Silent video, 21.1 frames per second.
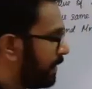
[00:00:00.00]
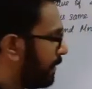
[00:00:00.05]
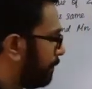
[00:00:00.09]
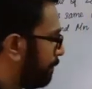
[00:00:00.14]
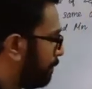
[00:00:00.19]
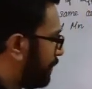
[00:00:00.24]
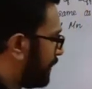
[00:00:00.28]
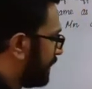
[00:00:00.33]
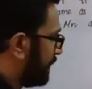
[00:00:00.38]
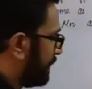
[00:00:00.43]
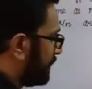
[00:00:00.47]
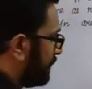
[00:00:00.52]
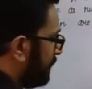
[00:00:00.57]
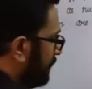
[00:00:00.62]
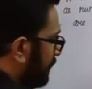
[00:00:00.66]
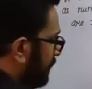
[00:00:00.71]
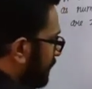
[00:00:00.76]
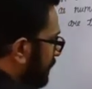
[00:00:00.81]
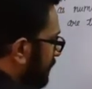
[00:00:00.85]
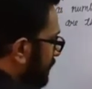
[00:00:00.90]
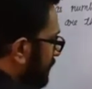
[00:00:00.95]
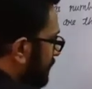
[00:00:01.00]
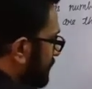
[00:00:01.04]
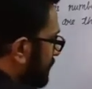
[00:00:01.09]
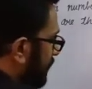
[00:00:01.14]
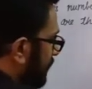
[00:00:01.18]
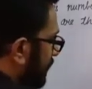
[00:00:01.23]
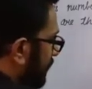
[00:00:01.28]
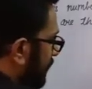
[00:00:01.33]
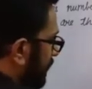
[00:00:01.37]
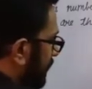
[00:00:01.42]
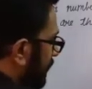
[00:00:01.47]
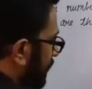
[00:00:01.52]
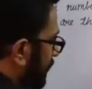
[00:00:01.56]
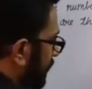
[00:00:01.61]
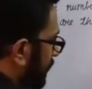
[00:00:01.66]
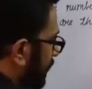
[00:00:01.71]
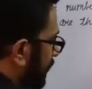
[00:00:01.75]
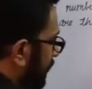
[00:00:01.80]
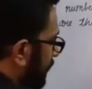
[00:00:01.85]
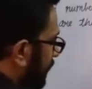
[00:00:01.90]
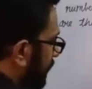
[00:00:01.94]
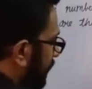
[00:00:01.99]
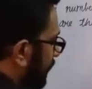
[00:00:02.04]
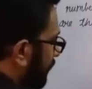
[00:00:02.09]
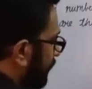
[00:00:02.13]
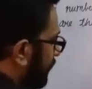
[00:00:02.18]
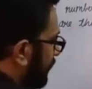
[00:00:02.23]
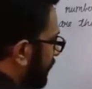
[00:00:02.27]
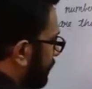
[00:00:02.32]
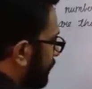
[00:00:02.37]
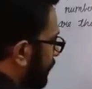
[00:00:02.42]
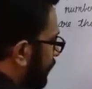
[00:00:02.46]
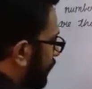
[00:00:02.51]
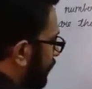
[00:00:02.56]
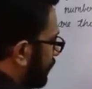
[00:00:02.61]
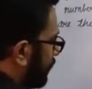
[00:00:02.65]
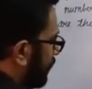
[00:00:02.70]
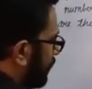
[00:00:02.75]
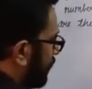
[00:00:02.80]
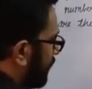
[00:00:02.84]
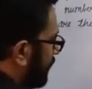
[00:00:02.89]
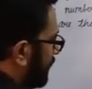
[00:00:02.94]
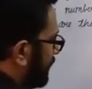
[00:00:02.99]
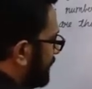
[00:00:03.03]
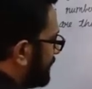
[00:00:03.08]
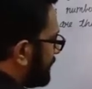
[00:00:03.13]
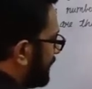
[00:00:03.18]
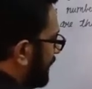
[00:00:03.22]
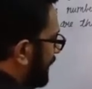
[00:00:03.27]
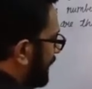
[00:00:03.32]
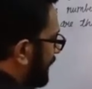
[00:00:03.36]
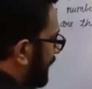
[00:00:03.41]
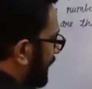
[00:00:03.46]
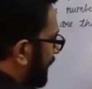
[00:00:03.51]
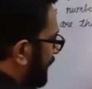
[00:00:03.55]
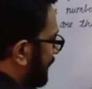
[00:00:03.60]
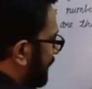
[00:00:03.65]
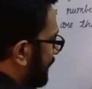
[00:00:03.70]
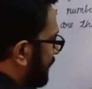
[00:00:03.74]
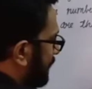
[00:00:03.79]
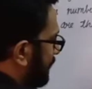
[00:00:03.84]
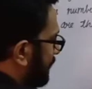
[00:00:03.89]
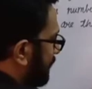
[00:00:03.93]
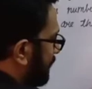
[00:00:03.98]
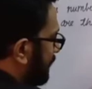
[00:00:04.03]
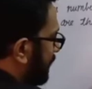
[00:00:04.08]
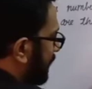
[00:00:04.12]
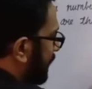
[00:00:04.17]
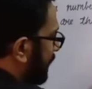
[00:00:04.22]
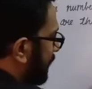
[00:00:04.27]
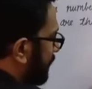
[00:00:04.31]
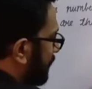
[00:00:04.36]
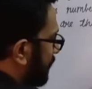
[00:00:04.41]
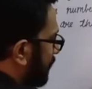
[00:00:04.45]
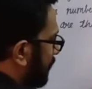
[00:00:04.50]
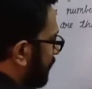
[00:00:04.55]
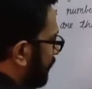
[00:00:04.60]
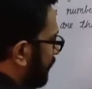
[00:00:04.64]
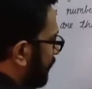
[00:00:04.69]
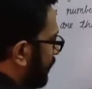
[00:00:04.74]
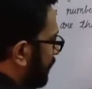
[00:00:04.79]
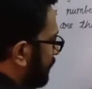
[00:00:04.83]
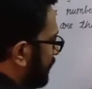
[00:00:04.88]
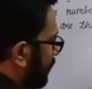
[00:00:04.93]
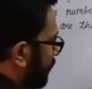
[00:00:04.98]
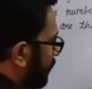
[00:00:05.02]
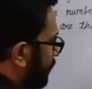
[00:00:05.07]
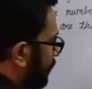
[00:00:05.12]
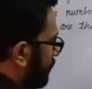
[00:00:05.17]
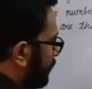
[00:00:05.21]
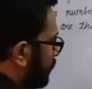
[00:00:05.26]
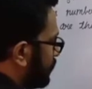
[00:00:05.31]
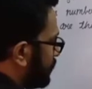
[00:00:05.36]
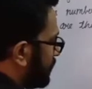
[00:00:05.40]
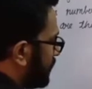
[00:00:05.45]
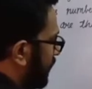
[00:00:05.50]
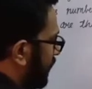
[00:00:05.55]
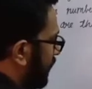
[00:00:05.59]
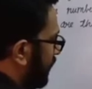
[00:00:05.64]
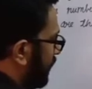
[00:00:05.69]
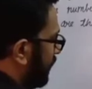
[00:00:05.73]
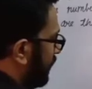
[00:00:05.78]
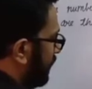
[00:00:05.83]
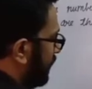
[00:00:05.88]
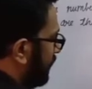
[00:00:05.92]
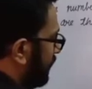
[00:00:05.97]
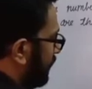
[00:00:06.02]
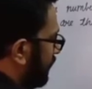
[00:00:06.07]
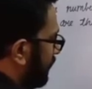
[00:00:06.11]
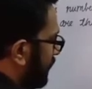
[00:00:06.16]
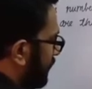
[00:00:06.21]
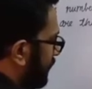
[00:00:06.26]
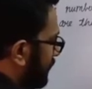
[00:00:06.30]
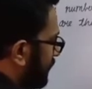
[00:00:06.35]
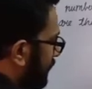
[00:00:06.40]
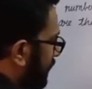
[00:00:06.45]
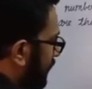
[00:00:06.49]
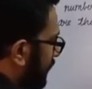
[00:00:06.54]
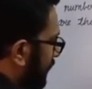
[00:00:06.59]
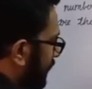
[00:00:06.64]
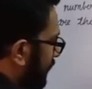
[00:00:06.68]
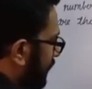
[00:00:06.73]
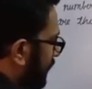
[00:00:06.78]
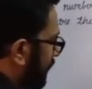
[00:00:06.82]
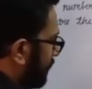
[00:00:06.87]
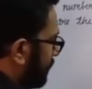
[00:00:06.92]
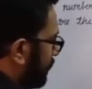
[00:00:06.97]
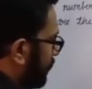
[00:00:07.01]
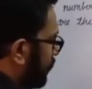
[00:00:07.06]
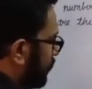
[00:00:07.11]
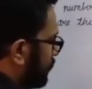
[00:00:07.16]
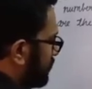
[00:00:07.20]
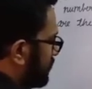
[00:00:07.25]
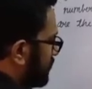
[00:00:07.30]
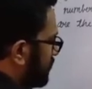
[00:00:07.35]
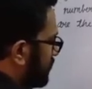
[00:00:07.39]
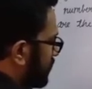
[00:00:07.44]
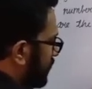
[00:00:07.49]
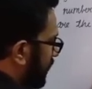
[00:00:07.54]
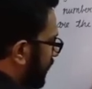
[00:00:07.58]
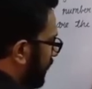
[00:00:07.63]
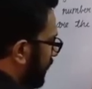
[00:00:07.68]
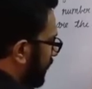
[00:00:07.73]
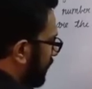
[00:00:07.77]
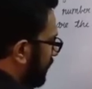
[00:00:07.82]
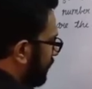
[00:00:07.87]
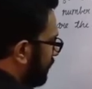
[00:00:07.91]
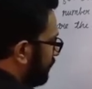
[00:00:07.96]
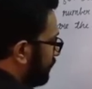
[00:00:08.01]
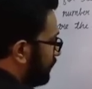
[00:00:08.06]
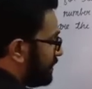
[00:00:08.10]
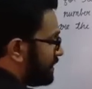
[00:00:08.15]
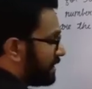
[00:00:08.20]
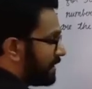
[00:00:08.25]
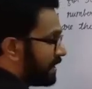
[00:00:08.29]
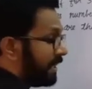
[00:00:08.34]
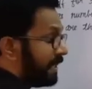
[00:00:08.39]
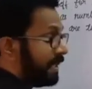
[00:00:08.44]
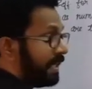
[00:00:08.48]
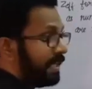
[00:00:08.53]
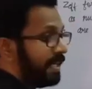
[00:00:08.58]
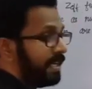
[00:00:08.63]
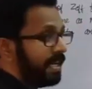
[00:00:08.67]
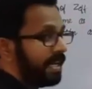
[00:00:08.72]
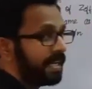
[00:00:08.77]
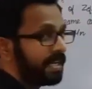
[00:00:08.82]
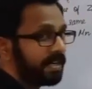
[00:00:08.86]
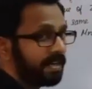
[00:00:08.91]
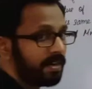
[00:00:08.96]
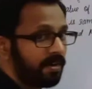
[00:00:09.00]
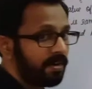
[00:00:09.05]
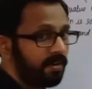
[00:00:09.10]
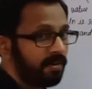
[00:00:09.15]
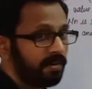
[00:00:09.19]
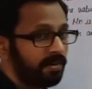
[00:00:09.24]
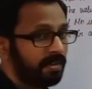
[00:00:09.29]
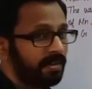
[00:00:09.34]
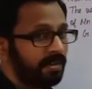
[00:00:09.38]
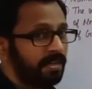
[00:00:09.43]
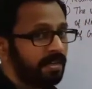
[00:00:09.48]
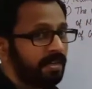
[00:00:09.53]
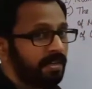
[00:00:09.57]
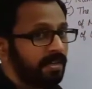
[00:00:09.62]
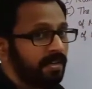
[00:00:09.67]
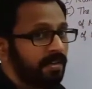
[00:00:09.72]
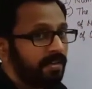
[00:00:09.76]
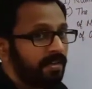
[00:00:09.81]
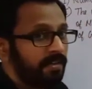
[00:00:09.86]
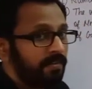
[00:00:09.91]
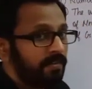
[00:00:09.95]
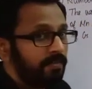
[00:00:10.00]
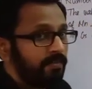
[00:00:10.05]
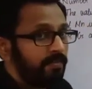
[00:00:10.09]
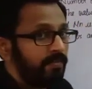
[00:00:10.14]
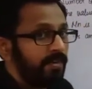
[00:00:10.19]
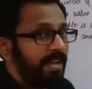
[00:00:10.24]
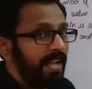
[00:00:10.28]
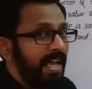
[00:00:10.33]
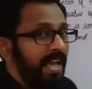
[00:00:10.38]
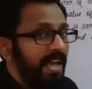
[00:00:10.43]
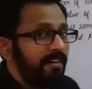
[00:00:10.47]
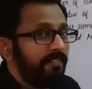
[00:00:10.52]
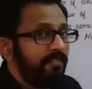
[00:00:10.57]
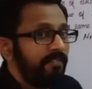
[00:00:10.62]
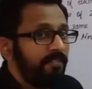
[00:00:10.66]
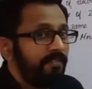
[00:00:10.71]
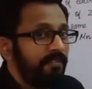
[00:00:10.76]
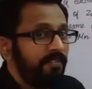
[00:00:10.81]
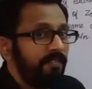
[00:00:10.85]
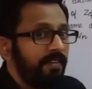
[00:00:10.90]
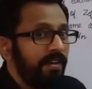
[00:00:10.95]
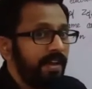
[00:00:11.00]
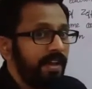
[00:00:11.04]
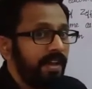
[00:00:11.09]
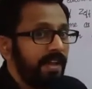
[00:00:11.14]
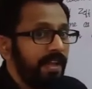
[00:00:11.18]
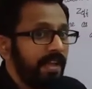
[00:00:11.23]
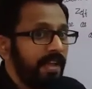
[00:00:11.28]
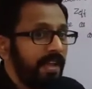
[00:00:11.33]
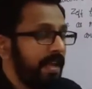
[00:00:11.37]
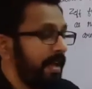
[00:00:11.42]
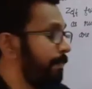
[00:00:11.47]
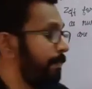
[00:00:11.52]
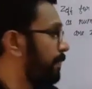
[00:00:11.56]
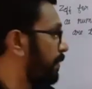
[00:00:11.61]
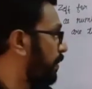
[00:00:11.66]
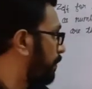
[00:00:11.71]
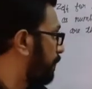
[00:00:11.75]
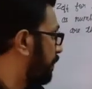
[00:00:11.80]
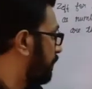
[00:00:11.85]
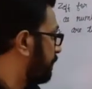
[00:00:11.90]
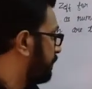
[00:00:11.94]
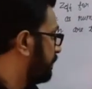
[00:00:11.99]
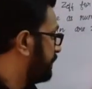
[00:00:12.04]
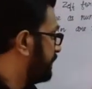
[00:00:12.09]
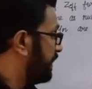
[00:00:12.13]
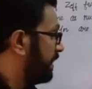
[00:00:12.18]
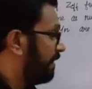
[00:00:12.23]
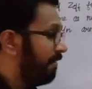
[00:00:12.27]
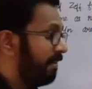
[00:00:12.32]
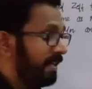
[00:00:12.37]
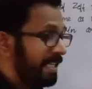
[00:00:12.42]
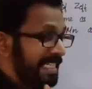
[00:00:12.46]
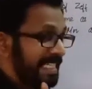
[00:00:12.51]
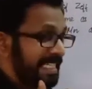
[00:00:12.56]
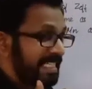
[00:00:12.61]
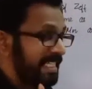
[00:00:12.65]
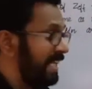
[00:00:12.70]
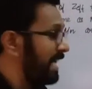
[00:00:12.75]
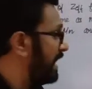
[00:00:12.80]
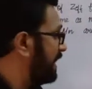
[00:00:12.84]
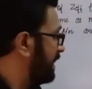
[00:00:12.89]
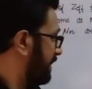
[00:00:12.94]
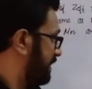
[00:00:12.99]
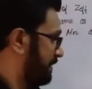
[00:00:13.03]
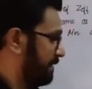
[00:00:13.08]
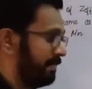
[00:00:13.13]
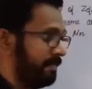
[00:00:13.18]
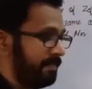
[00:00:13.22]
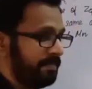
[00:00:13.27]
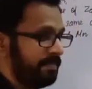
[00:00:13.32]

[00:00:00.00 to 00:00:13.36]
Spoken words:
But see, if the proton is attracting the electron from the outermost shell, the innermost shell which contain electron will have a problem. They will shield.